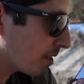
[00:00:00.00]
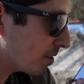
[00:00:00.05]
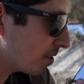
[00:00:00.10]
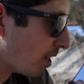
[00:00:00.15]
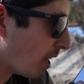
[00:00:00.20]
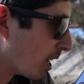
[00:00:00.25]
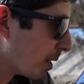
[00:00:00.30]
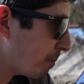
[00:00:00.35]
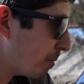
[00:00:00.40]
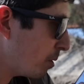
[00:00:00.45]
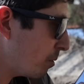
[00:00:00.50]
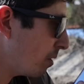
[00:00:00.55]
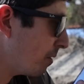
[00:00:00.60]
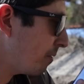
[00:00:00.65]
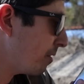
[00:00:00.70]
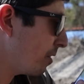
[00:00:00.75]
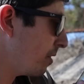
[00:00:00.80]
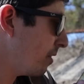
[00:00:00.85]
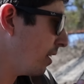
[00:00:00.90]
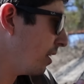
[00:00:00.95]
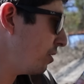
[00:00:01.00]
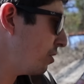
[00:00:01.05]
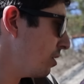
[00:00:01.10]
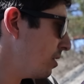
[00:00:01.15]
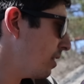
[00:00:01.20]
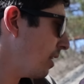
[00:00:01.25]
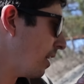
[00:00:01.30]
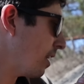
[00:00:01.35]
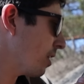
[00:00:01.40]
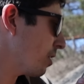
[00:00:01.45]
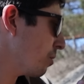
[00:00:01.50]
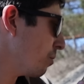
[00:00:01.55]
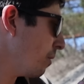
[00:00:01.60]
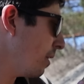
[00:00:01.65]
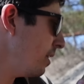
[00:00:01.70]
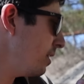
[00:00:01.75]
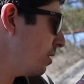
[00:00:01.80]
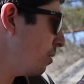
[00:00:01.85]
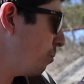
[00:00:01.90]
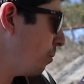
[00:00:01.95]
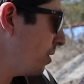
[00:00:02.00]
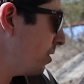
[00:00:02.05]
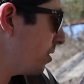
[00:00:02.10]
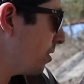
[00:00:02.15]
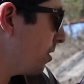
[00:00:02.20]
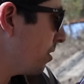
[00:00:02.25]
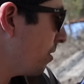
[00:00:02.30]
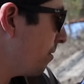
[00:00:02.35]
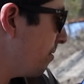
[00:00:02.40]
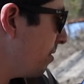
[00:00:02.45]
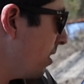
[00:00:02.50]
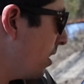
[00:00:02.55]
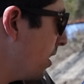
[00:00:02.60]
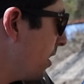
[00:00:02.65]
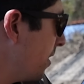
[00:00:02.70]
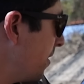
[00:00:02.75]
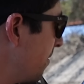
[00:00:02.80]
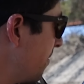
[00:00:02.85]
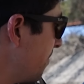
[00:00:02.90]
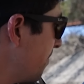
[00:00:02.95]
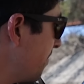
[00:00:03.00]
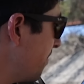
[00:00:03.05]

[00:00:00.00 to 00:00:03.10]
Sacramento River, and they just had a crazy winter, a flood.